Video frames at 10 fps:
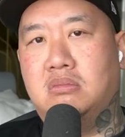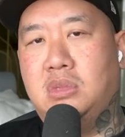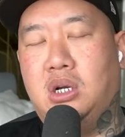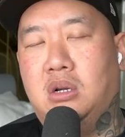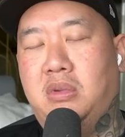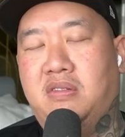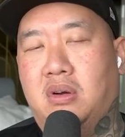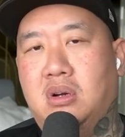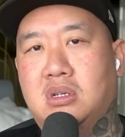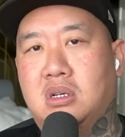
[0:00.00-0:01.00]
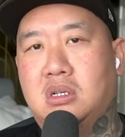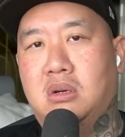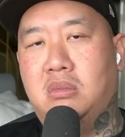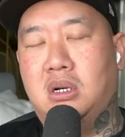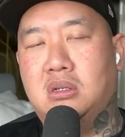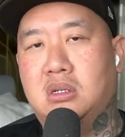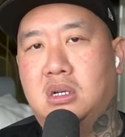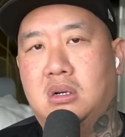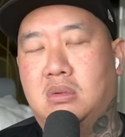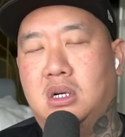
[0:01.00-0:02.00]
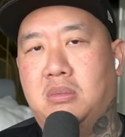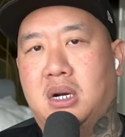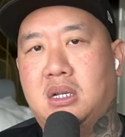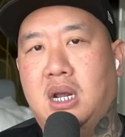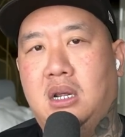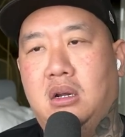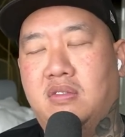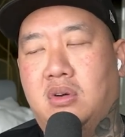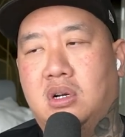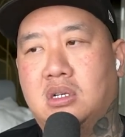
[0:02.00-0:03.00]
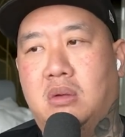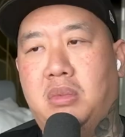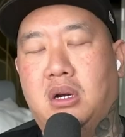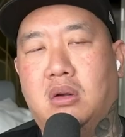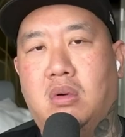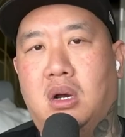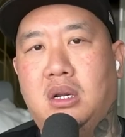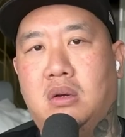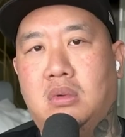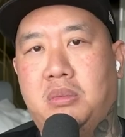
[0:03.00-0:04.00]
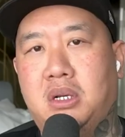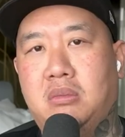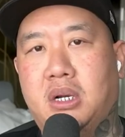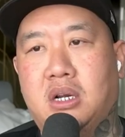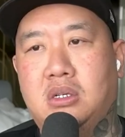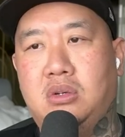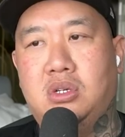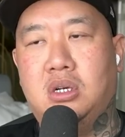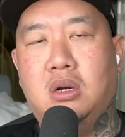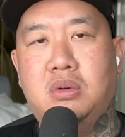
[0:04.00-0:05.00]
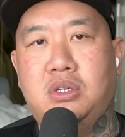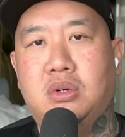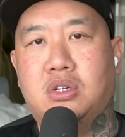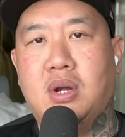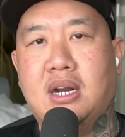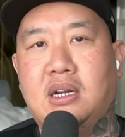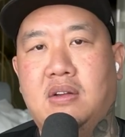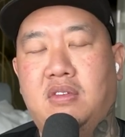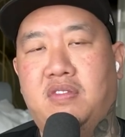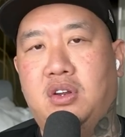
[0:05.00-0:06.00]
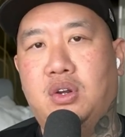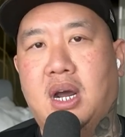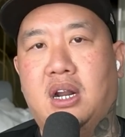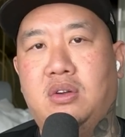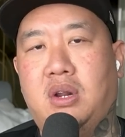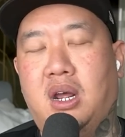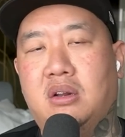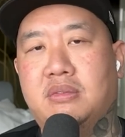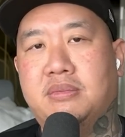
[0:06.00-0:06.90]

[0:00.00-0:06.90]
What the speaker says: you could be focused on something else instead of worried about that. You could focus on better quality of women, because you should know what you attract, and if you feel you got to do that.